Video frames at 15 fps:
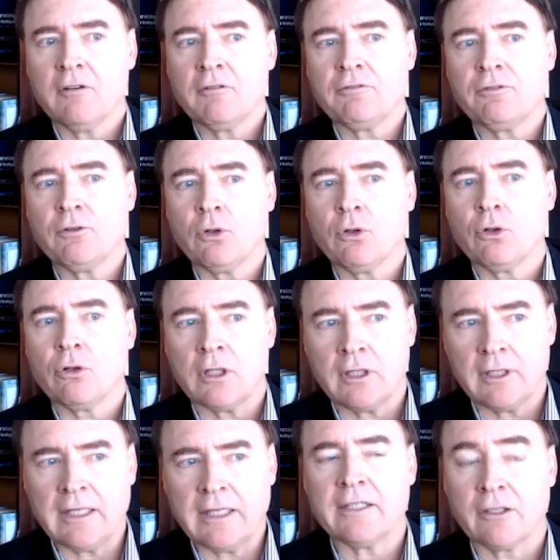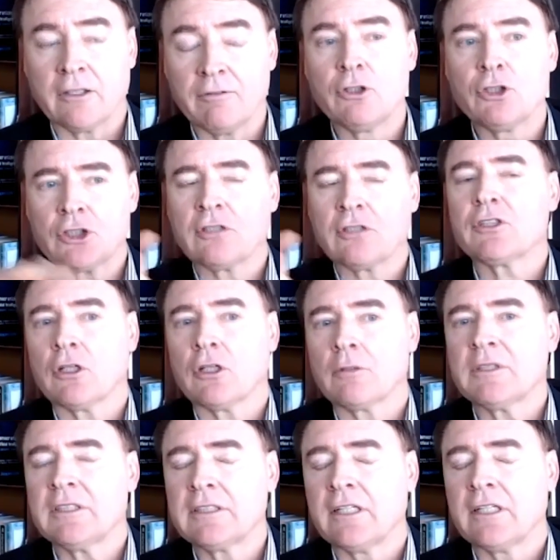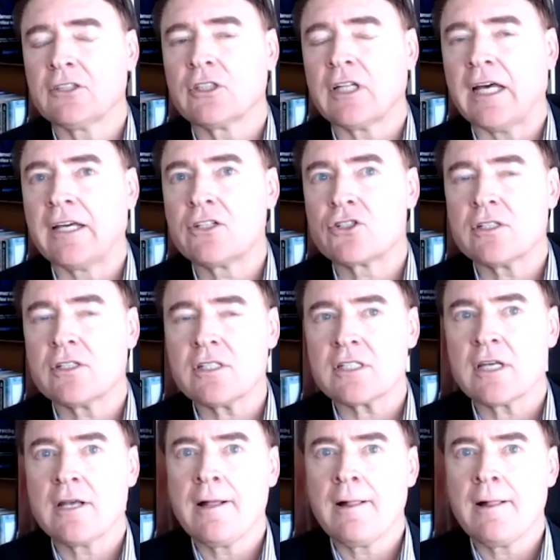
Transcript: for the evolution of autonomous intelligent agents,